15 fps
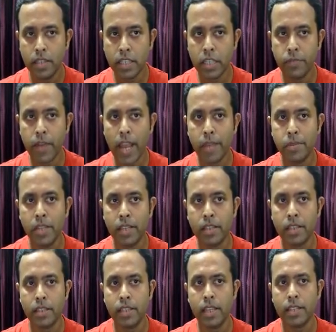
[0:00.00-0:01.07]
65,
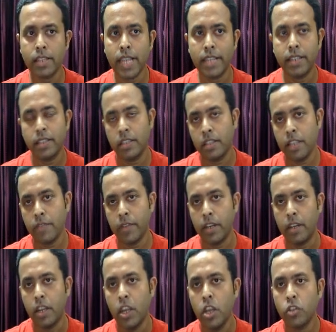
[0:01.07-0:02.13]
66 and
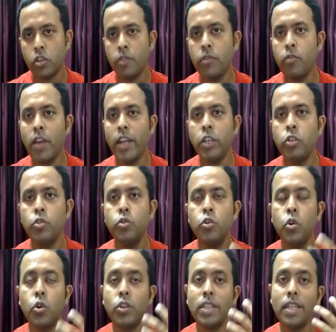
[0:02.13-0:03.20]
67. So if you want
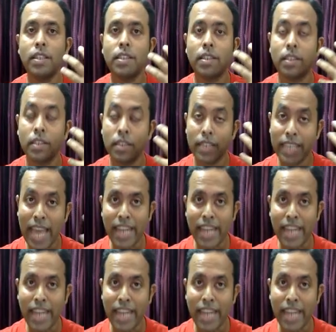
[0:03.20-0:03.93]
to know this